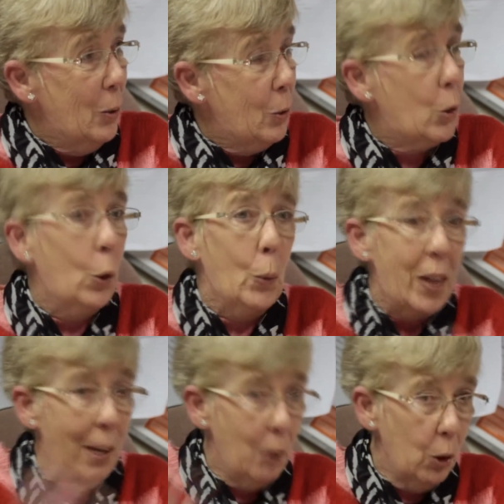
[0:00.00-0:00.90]
So we
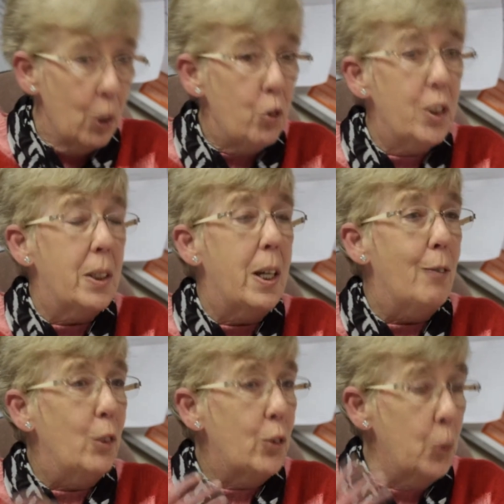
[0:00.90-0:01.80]
have a laundry
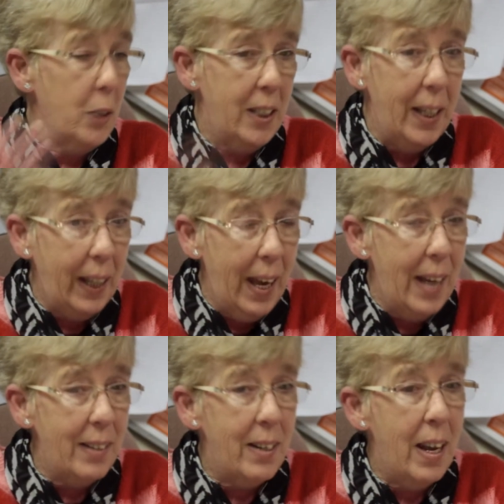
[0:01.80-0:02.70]
service. We take it
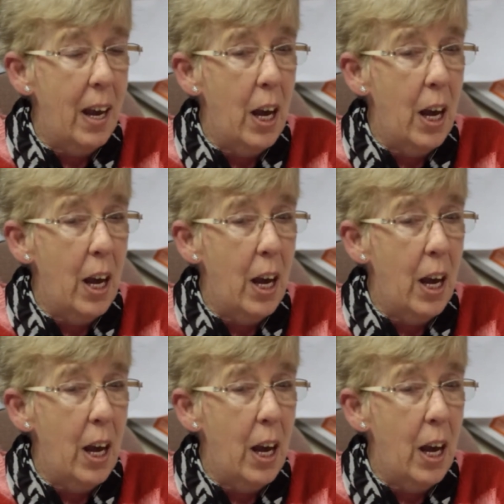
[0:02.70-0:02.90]
in,